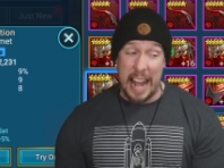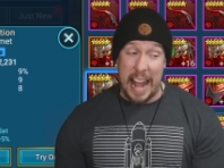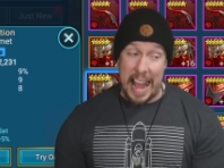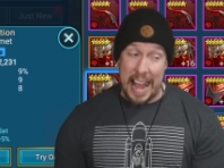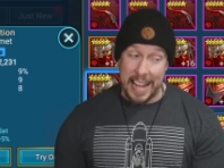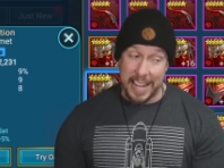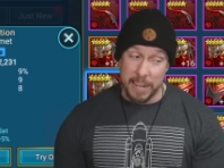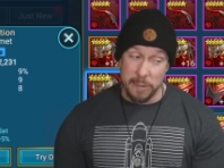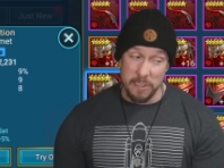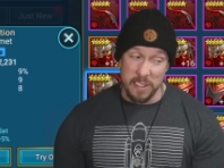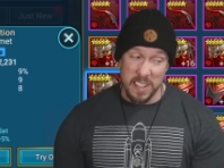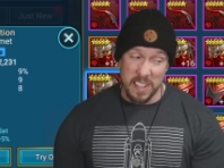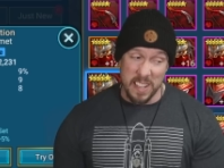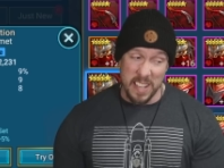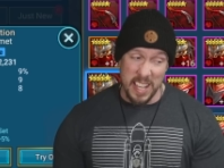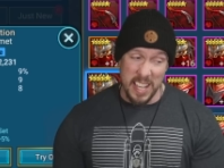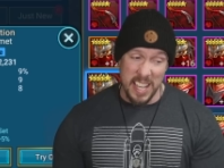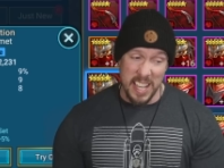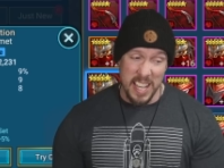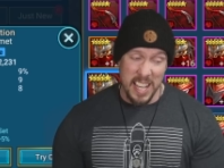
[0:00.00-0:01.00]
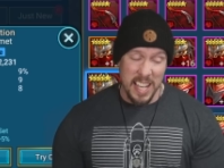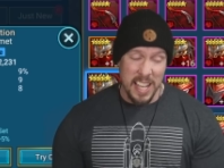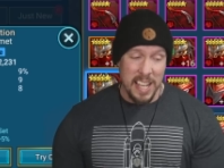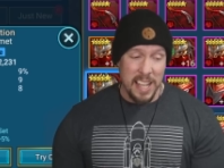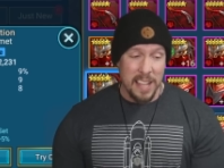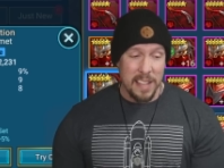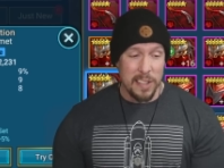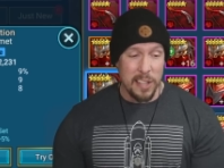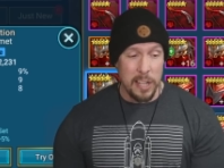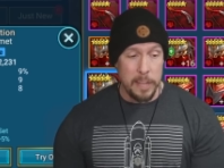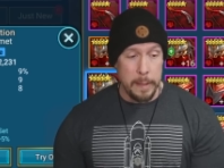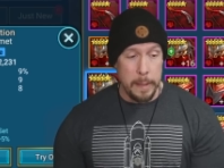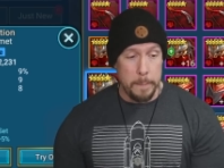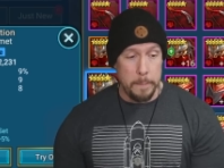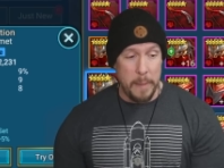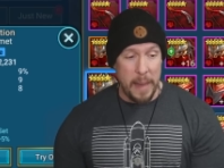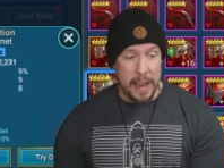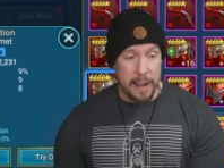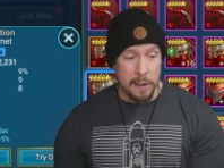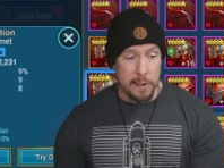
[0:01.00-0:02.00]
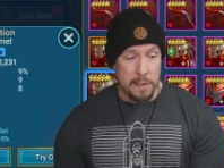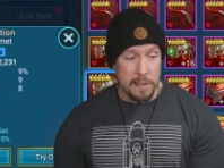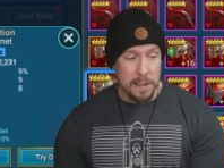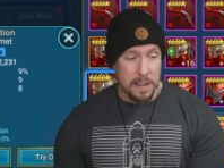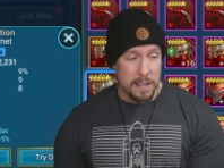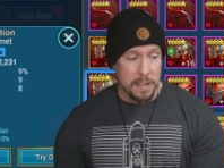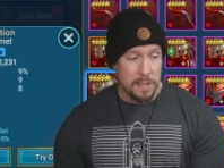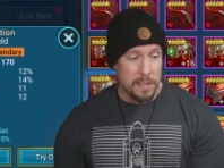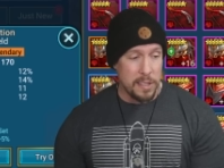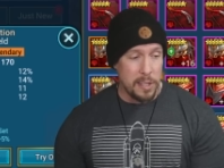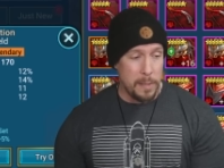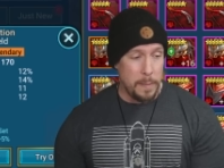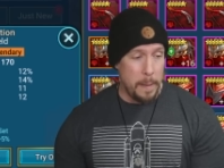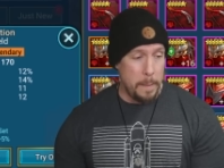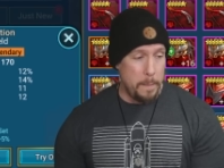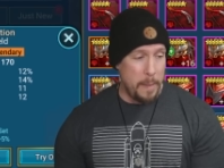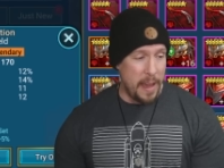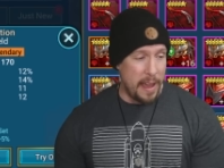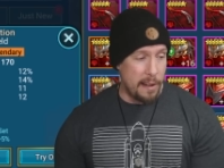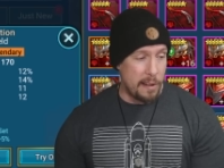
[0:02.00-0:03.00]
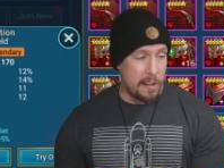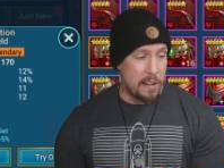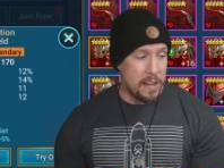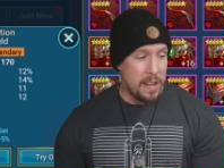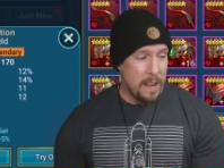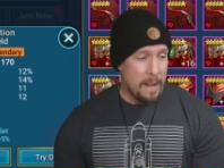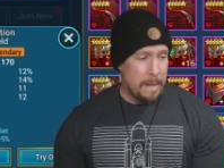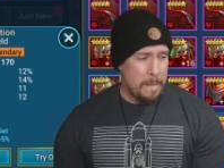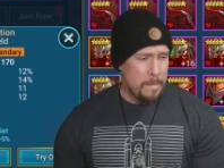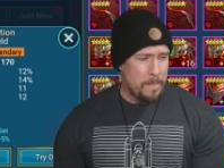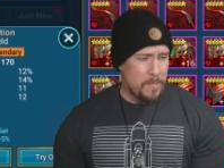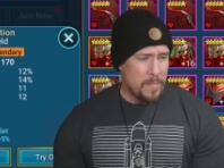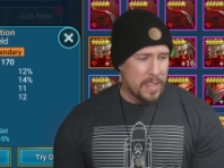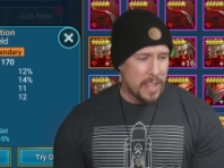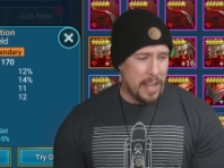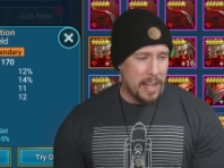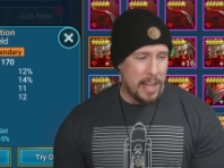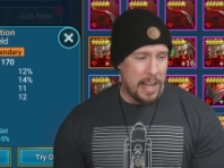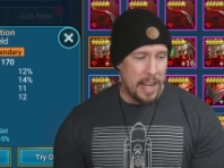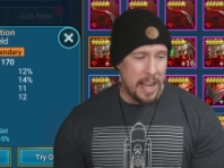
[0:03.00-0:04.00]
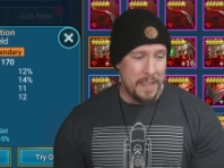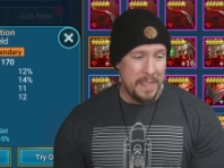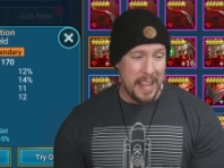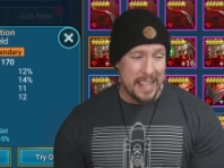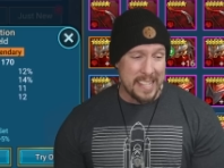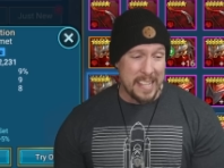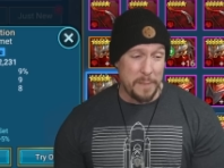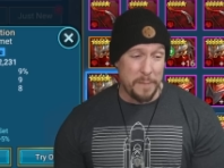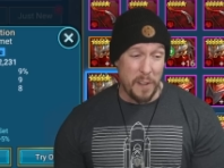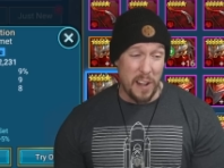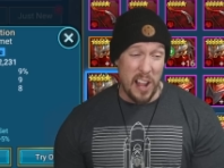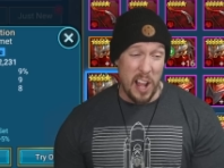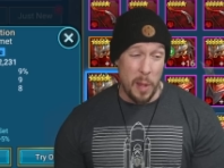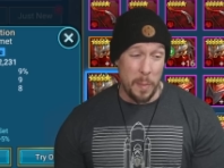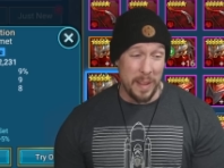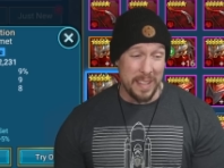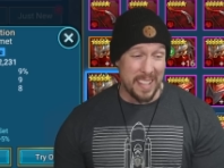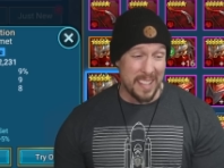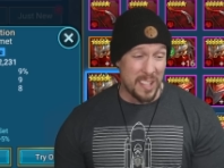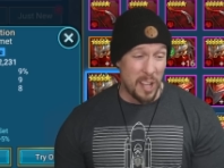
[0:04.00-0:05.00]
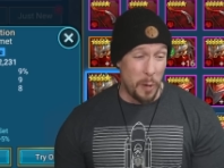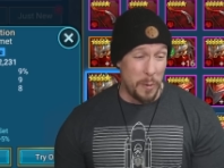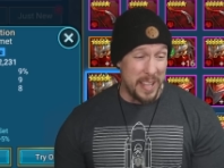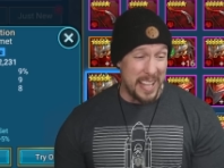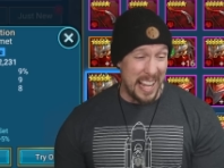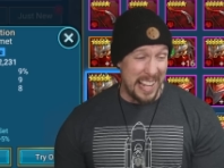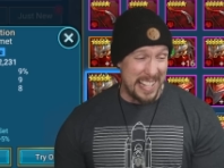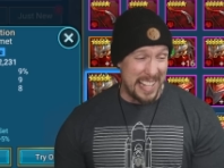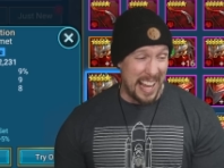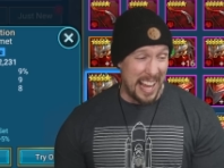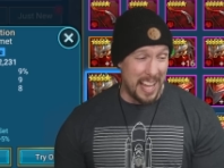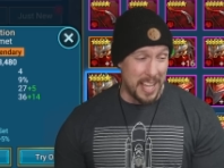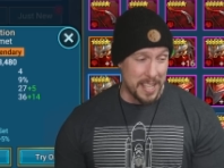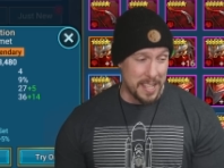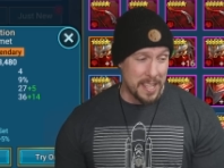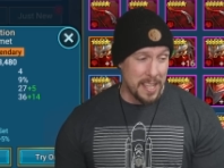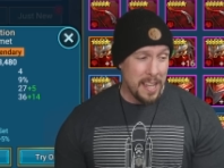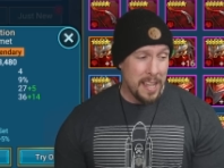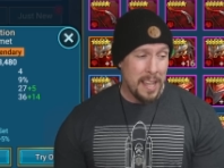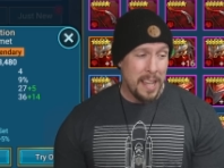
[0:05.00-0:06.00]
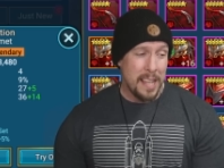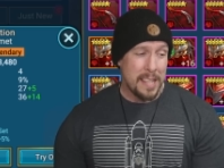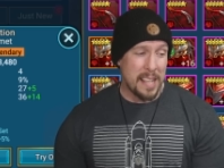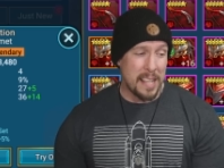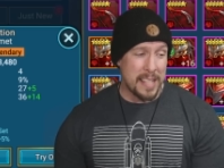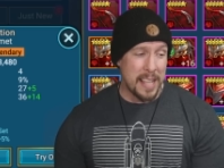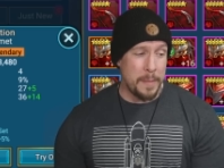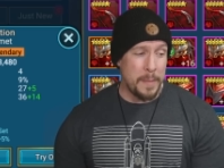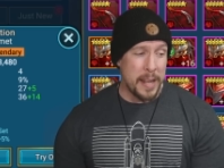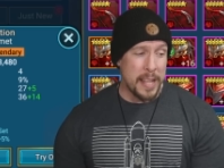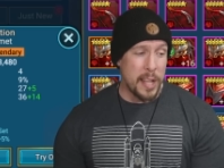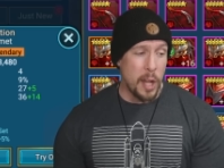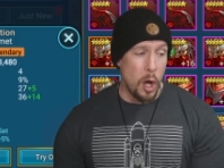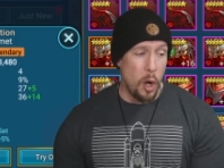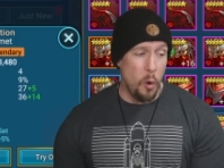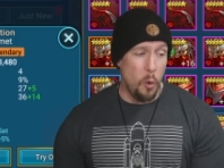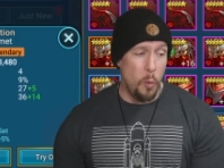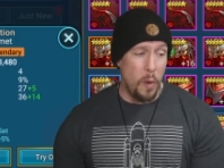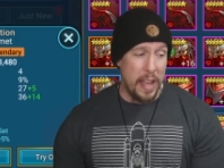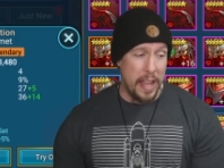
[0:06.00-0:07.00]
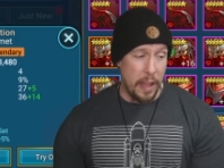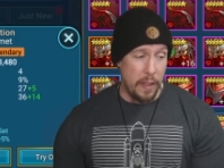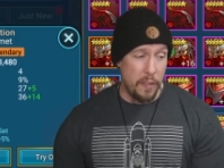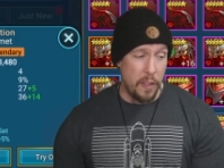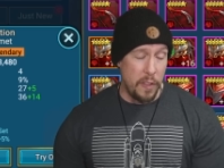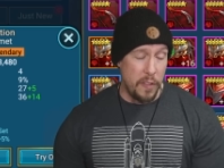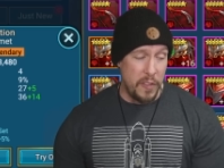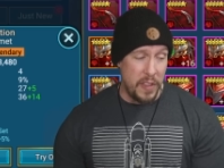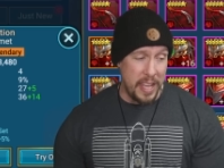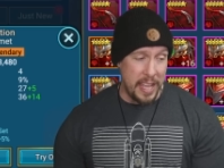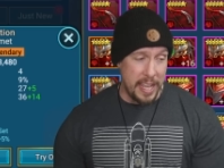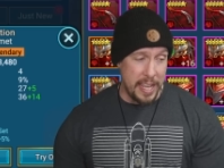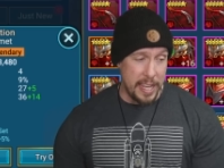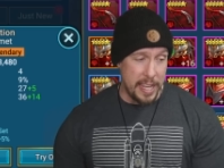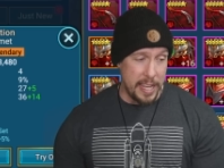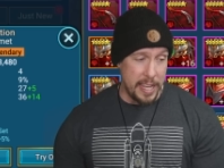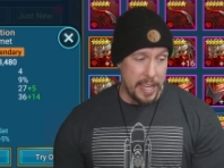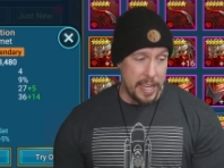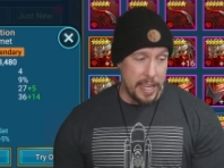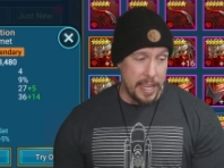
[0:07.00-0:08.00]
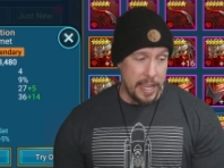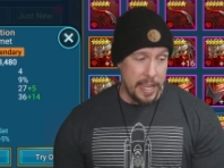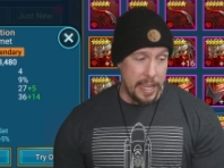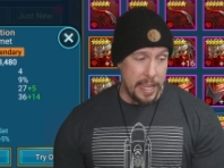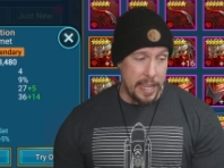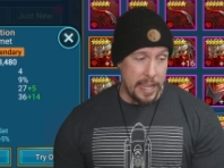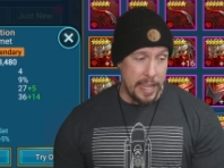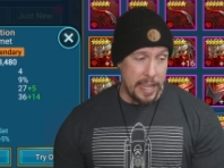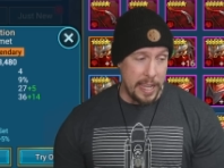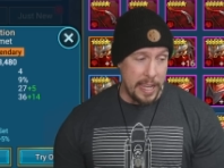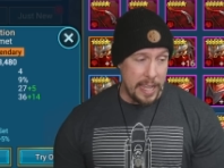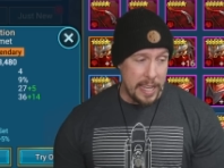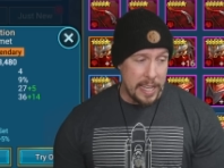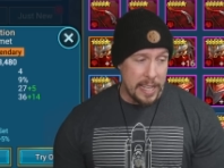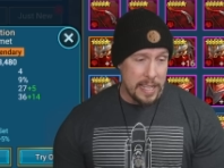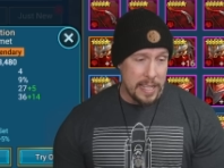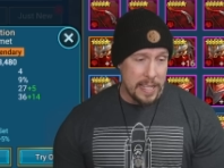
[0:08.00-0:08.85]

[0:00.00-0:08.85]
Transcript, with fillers: accuracy, a little bit better, a little bit better. And that's it for helmets. That's all we got, guys. So I think I'm going to go with the...